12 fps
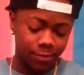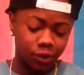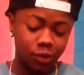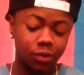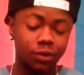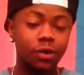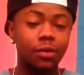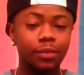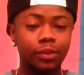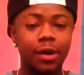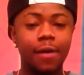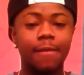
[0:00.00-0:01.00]
So he was going to
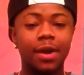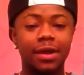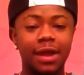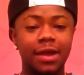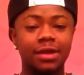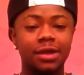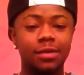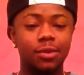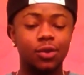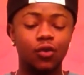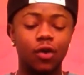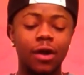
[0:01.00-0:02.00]
pray out my gay
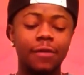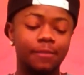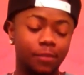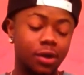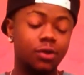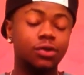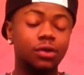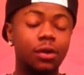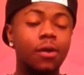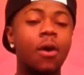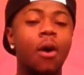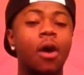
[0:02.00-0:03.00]
demon, right? And
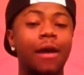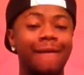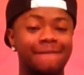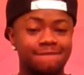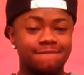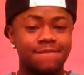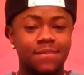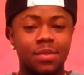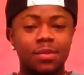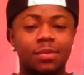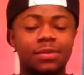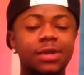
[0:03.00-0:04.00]
so
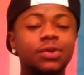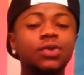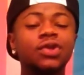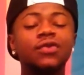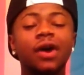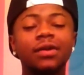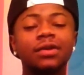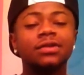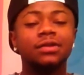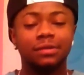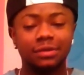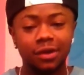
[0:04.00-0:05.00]
this was around
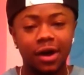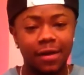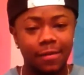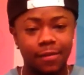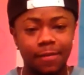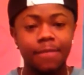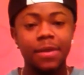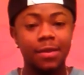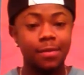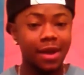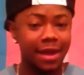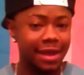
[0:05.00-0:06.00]
the time me
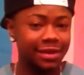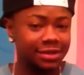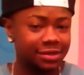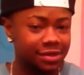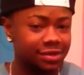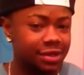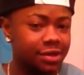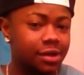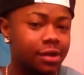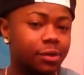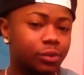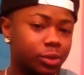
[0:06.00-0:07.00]
and my ex, as I said,
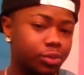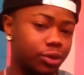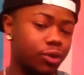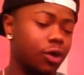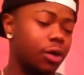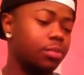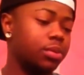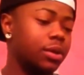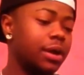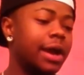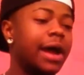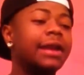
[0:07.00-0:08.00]
we broke up.
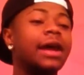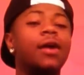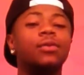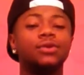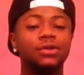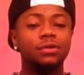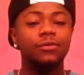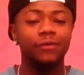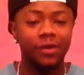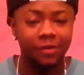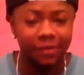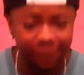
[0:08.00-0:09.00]
And I was
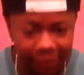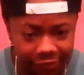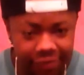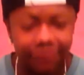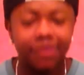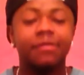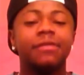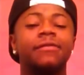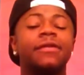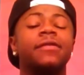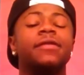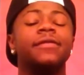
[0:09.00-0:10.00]
very,
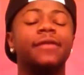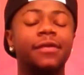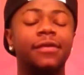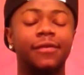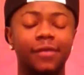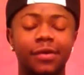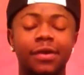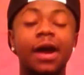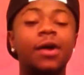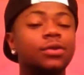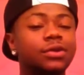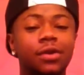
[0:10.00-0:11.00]

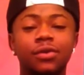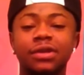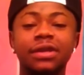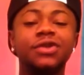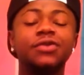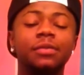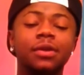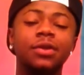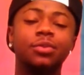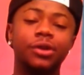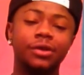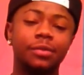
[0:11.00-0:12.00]
I would say I was extremely
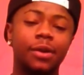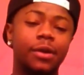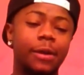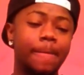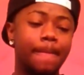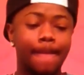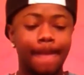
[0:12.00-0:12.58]
depressed about it.